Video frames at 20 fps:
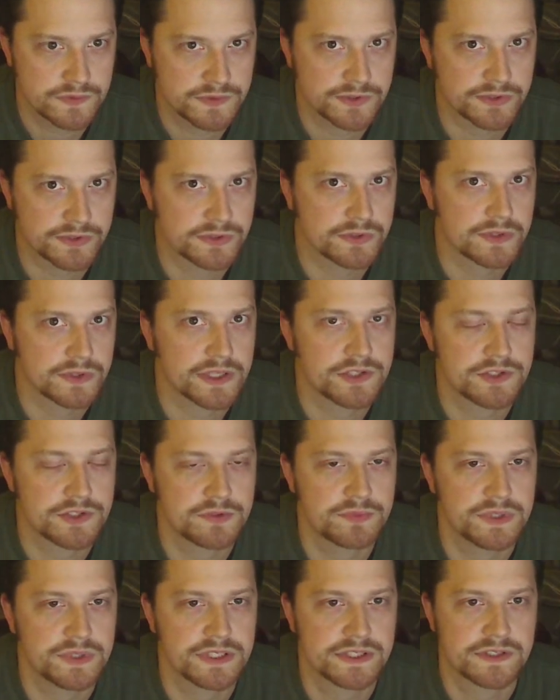so I
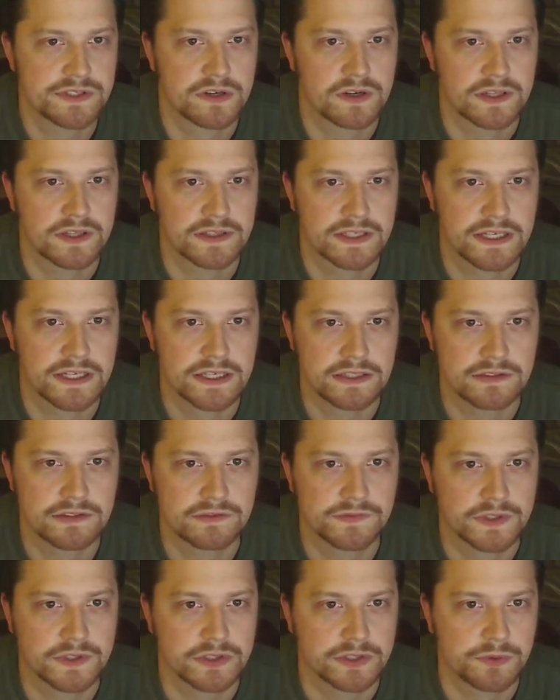should be starting that
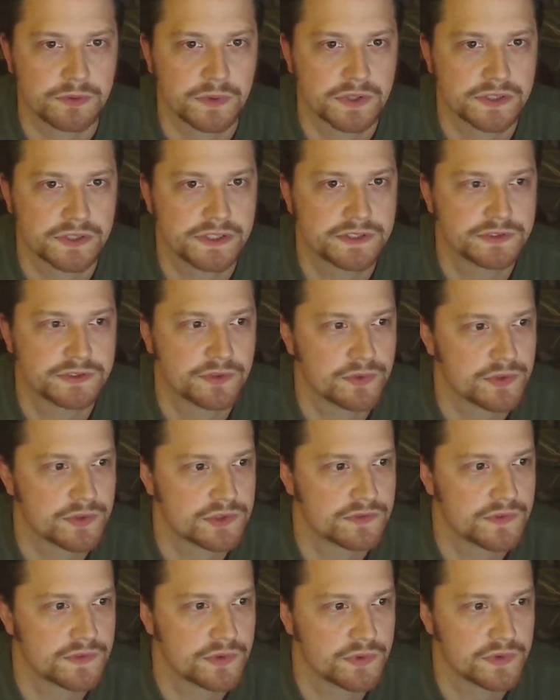fairly quickly. So those
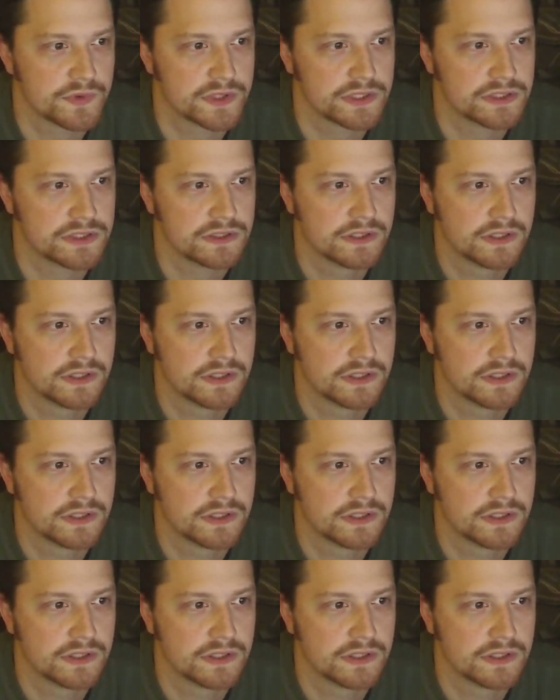of you that